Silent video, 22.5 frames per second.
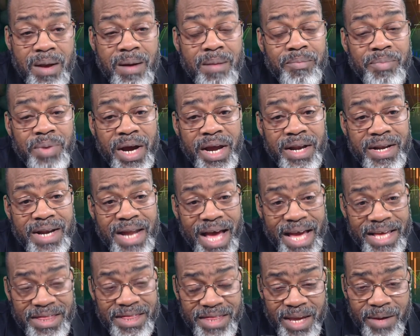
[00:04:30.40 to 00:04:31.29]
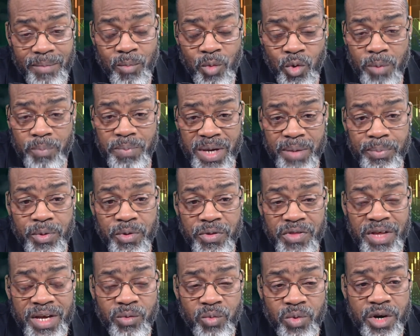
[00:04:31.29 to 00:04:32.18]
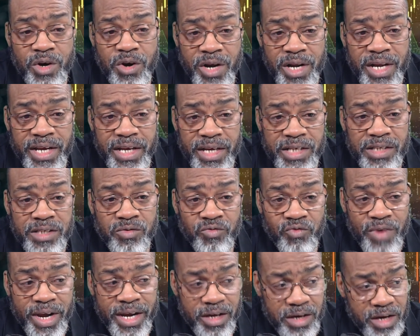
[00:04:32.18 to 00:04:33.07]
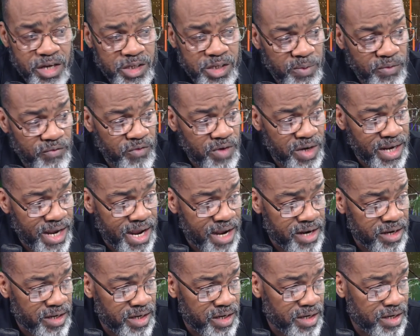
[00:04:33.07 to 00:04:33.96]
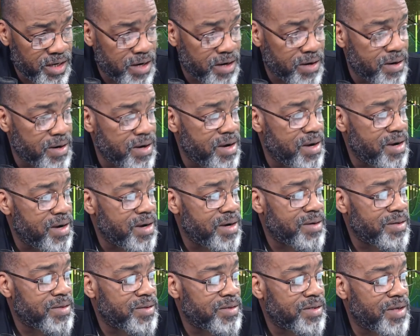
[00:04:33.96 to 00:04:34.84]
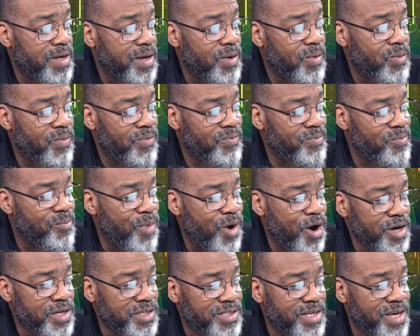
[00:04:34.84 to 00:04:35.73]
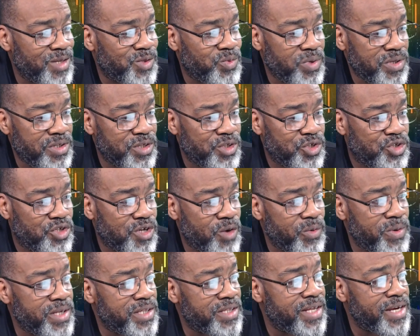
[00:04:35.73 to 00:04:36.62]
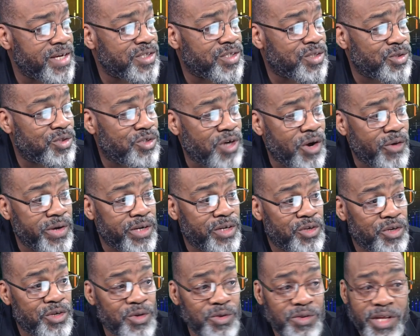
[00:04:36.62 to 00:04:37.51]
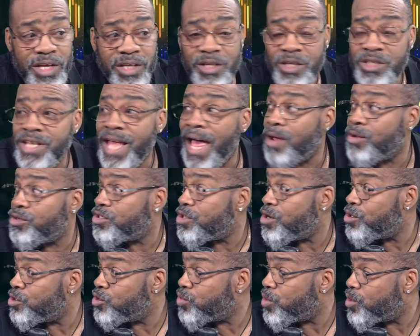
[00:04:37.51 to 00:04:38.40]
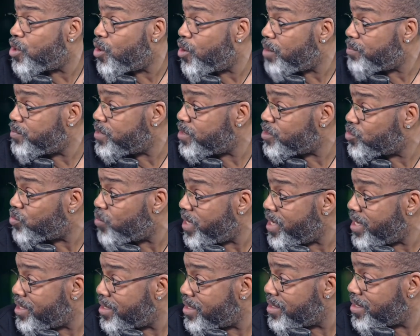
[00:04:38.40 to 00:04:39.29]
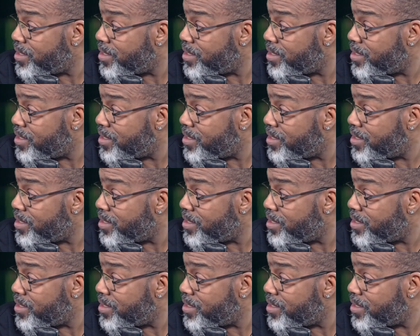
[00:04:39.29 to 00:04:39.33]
But I think more people think we're going to get rate cuts before the end of the year. Uh, Mark says, What does Joey think? So, Joey, do you think the Dow Jones will go up this week?